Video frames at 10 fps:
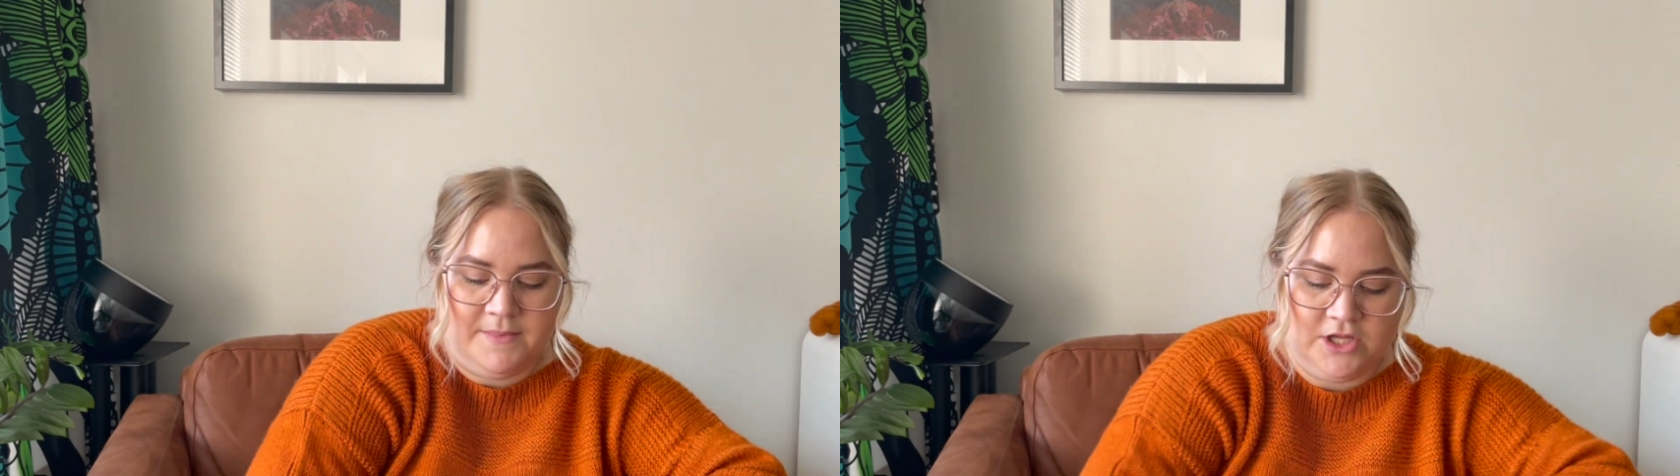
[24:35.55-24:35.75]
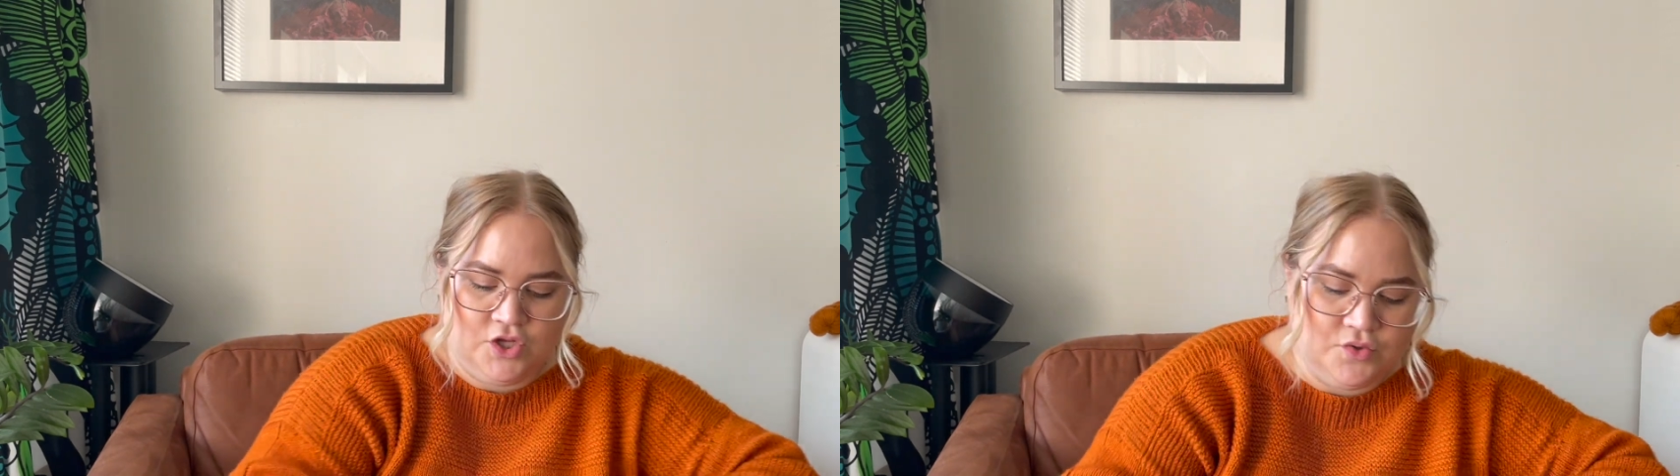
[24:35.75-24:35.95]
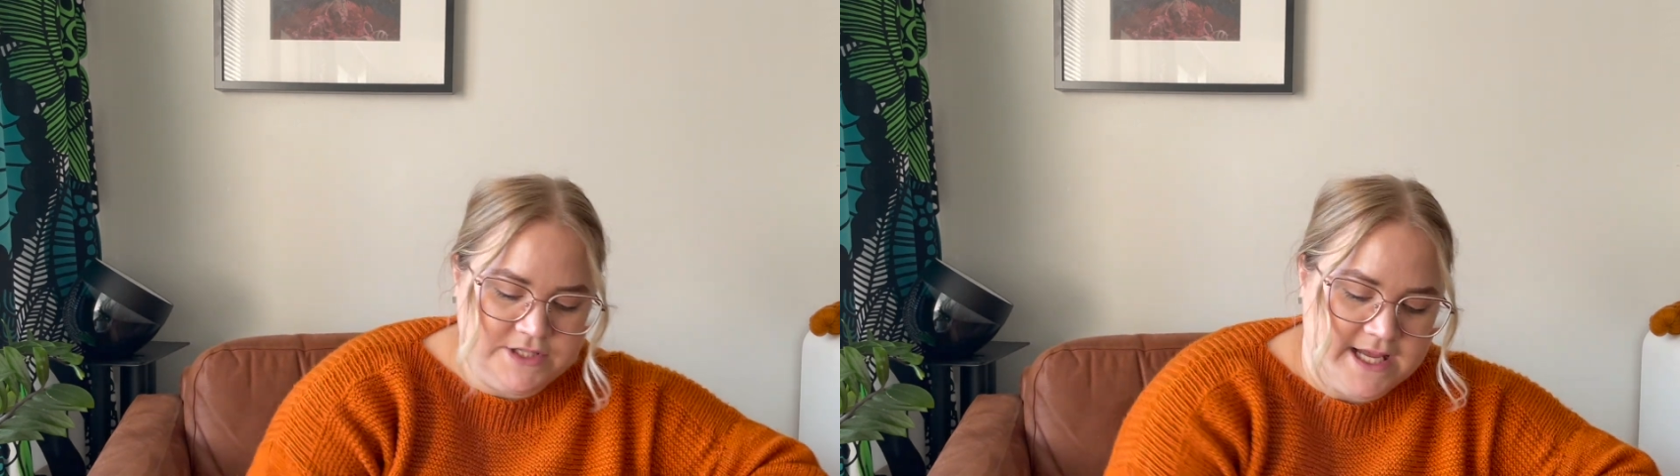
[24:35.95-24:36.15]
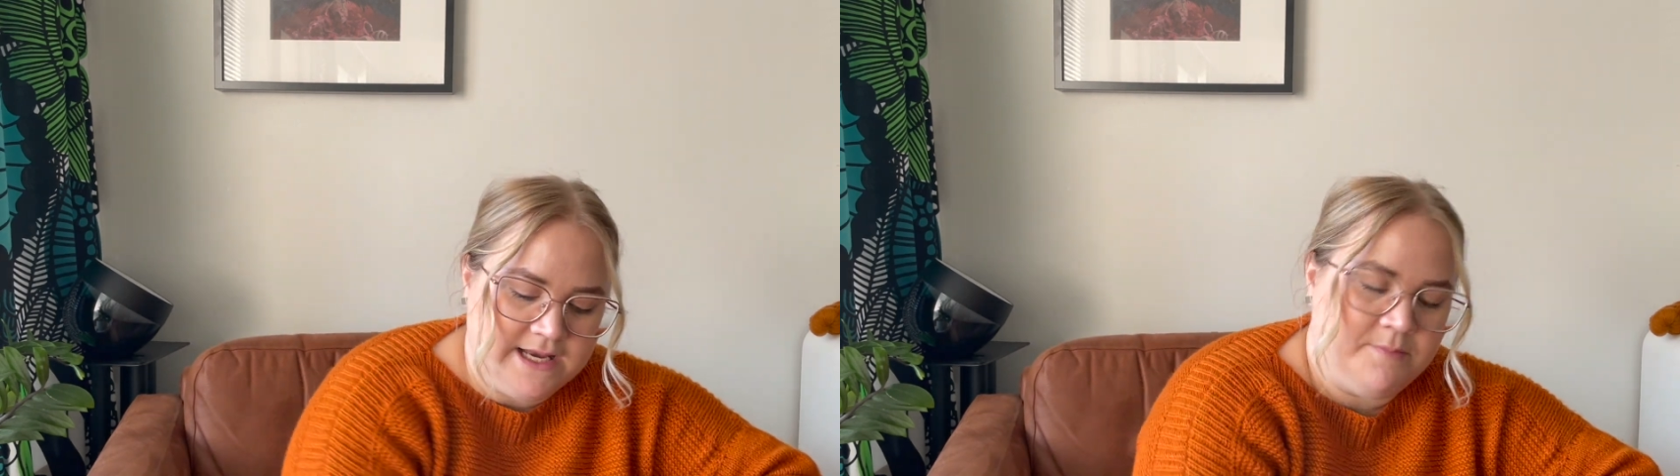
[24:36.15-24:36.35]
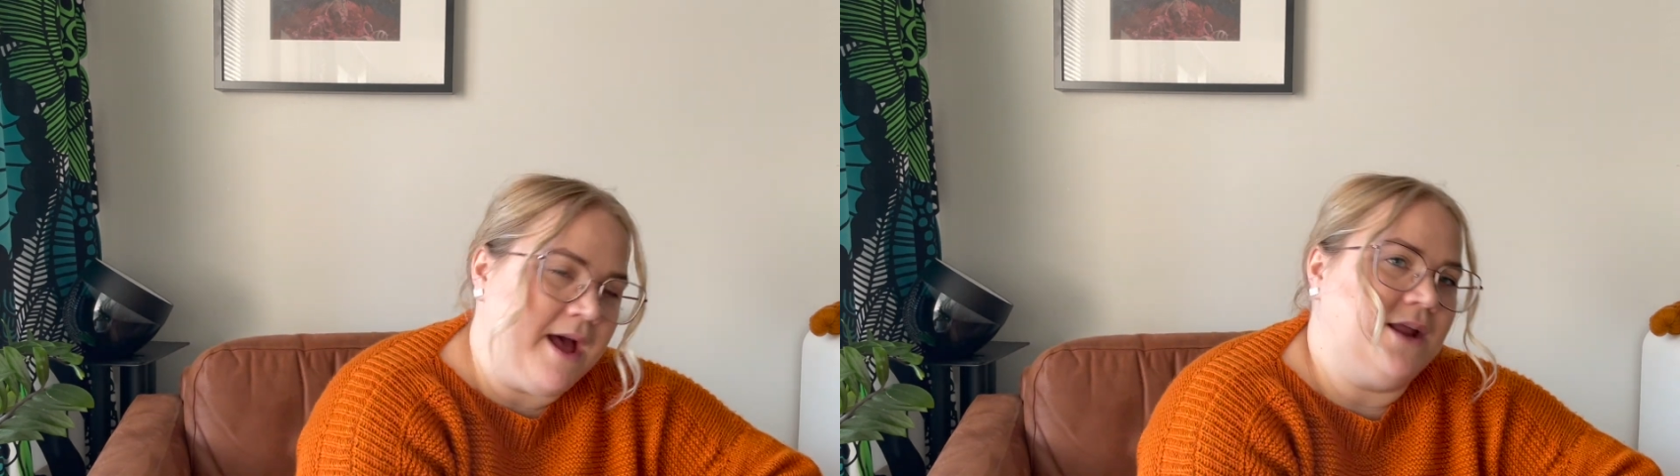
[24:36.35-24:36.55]
not using
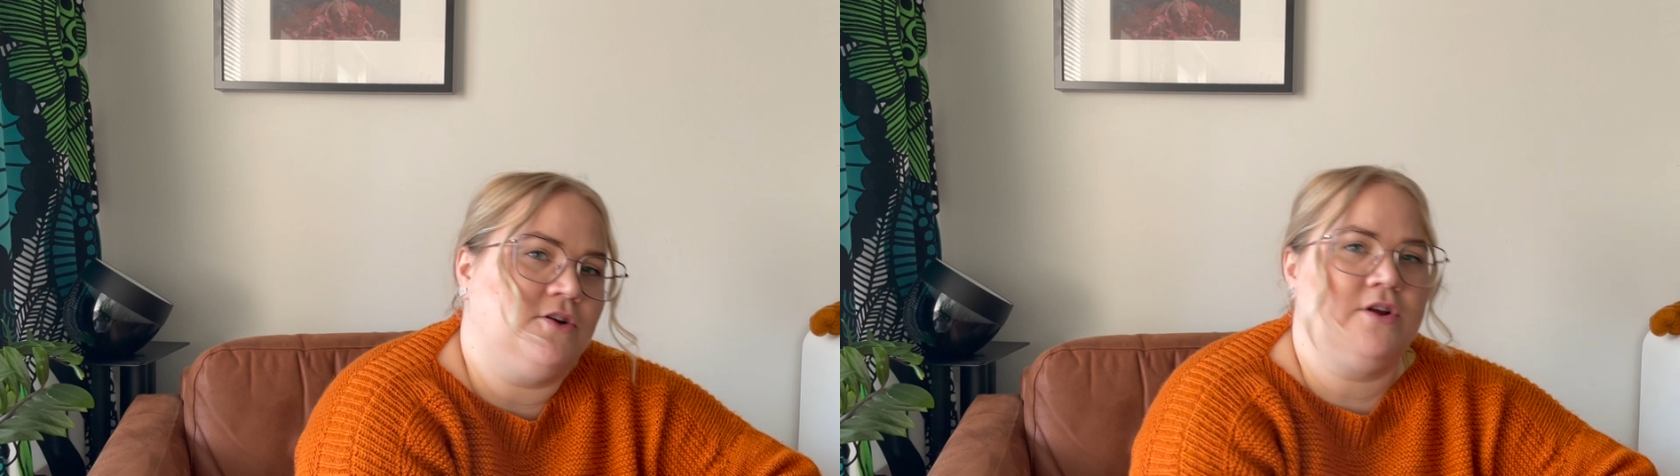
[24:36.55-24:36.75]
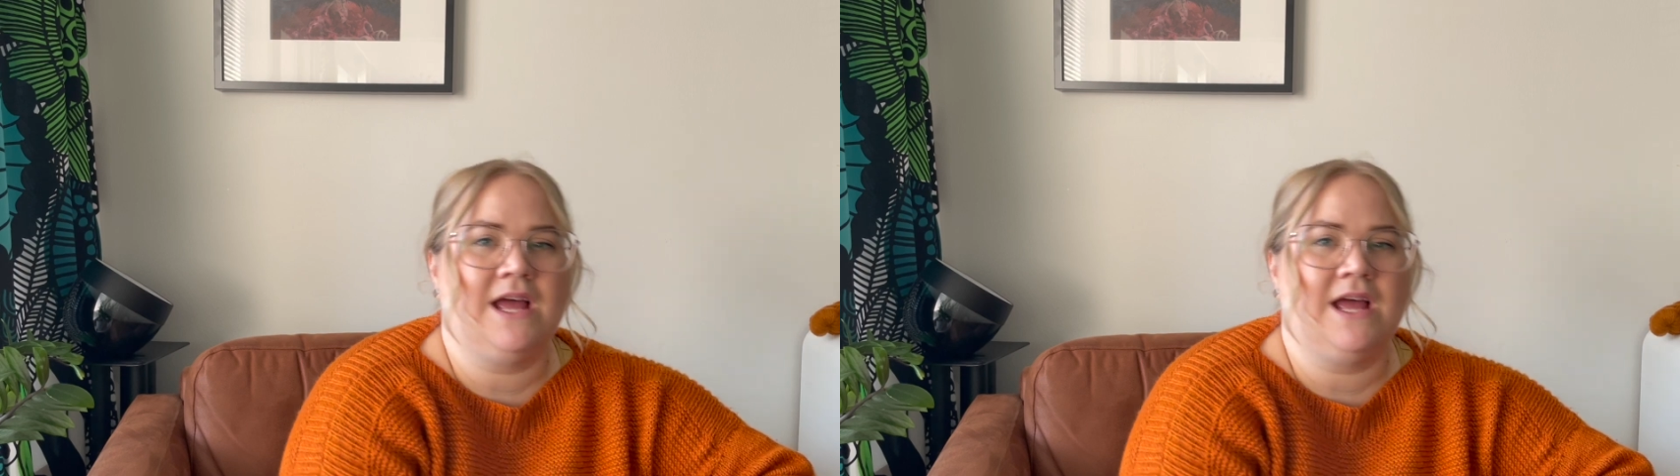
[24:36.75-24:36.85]
any pattern.